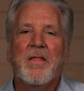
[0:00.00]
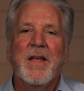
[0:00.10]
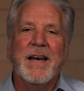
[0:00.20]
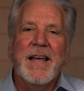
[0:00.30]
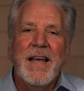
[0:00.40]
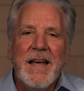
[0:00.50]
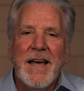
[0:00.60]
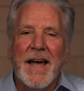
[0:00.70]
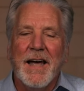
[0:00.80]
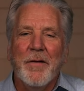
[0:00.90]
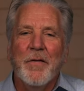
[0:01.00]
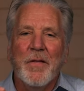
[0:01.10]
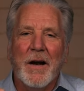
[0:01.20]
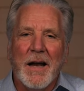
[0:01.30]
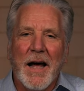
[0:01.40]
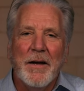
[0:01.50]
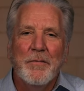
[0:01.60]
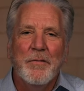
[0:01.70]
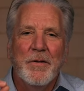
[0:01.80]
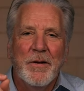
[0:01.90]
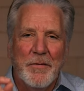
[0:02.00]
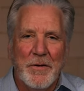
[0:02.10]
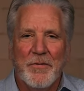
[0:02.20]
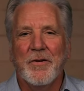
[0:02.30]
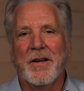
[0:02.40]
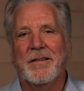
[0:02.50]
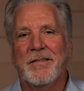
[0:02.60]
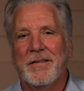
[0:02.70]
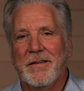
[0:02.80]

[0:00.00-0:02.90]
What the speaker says: that He gave the life of His Son.